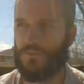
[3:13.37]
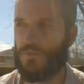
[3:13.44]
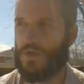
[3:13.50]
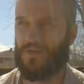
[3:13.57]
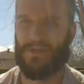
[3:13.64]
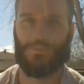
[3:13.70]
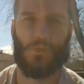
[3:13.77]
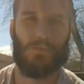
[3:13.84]
I
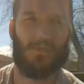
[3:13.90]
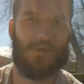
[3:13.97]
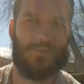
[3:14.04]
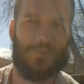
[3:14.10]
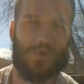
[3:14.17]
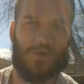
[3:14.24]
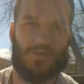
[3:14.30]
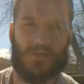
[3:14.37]
like my peanut
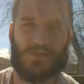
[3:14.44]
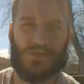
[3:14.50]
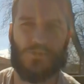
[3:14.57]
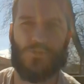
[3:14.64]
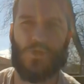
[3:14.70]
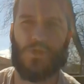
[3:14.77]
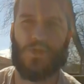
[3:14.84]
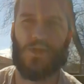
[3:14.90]
butter. That's
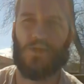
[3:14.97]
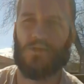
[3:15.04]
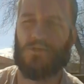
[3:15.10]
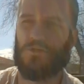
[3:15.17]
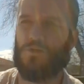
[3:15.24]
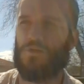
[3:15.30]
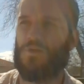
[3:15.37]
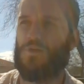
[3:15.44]
something that I
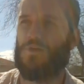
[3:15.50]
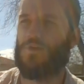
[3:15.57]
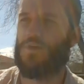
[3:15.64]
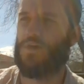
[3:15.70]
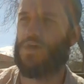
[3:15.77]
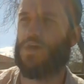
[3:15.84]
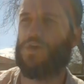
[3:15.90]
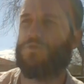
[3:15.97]

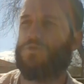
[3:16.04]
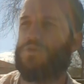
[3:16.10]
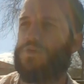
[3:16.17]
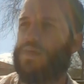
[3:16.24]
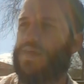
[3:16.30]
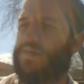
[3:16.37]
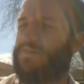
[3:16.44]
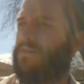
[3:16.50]
often
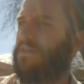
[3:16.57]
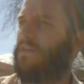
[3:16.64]
get.